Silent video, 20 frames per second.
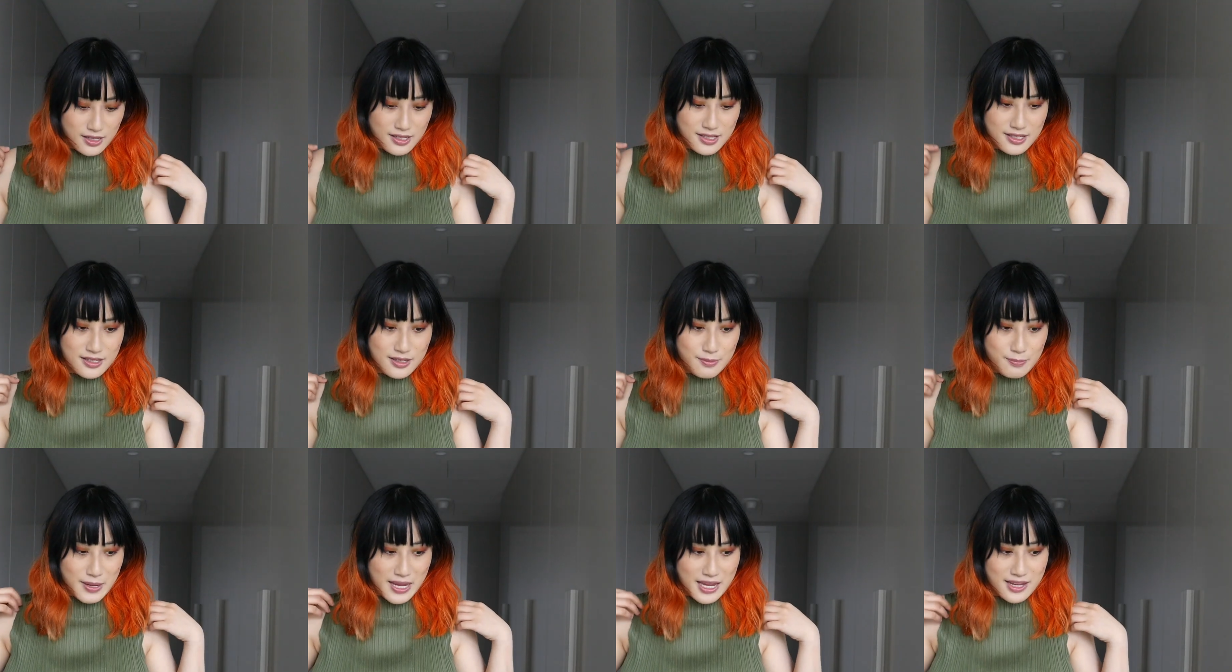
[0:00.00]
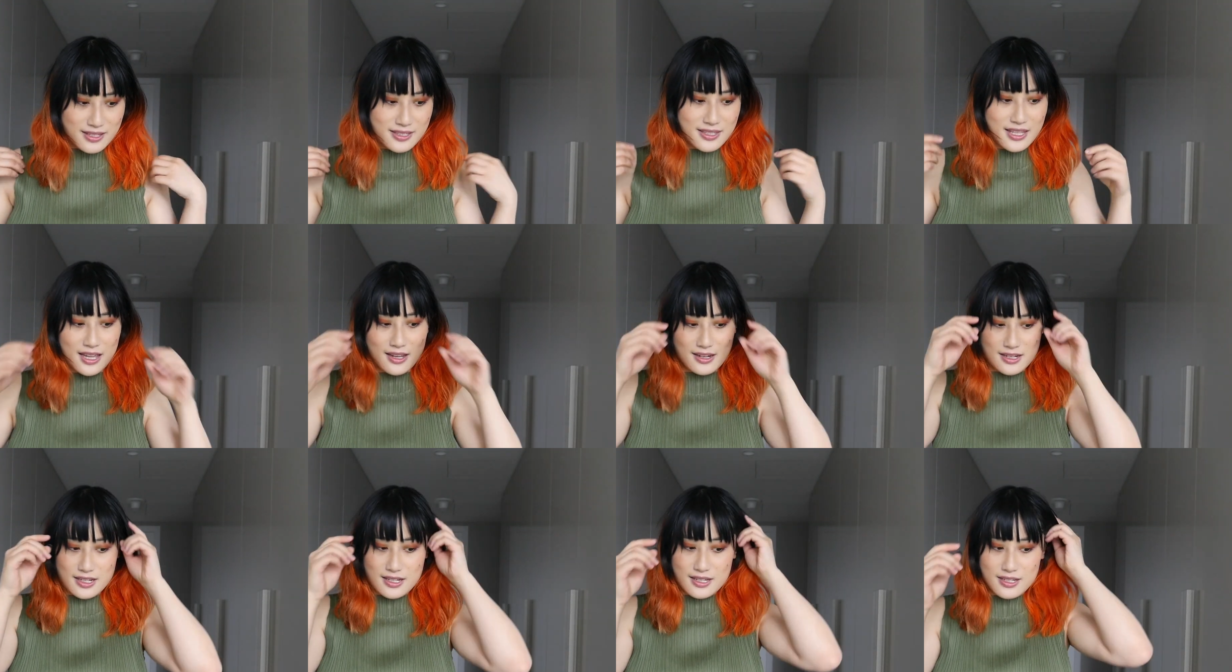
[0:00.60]
This is a piece
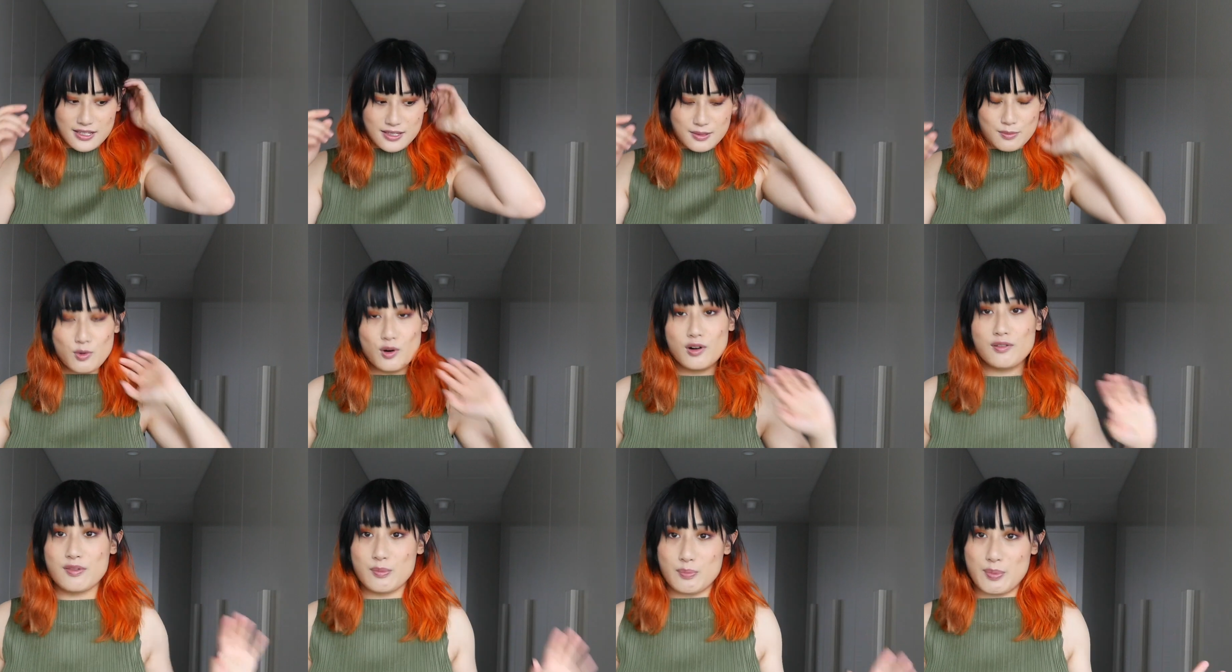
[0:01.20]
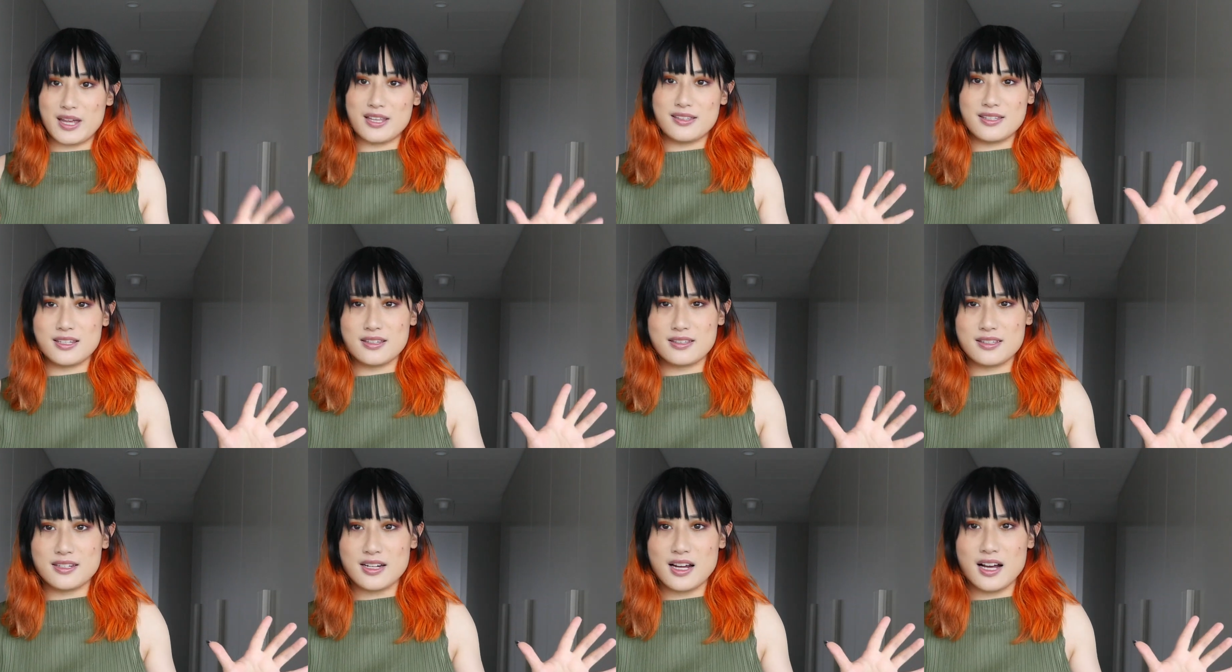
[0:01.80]
that is more of a
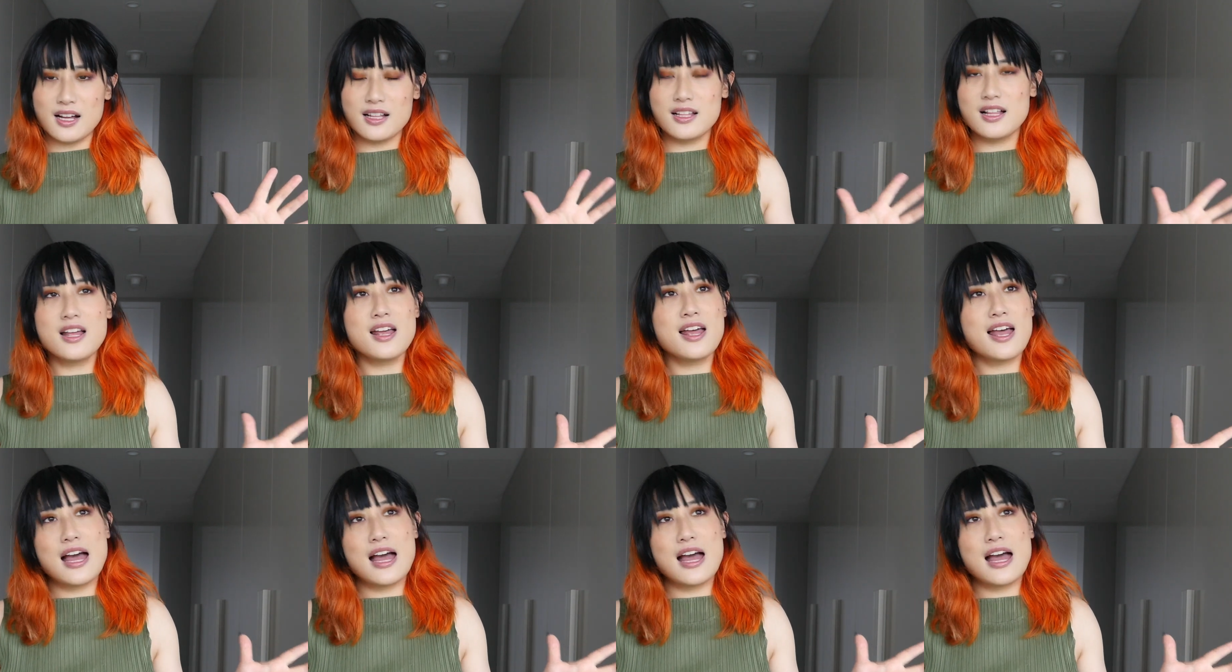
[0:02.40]
basic style,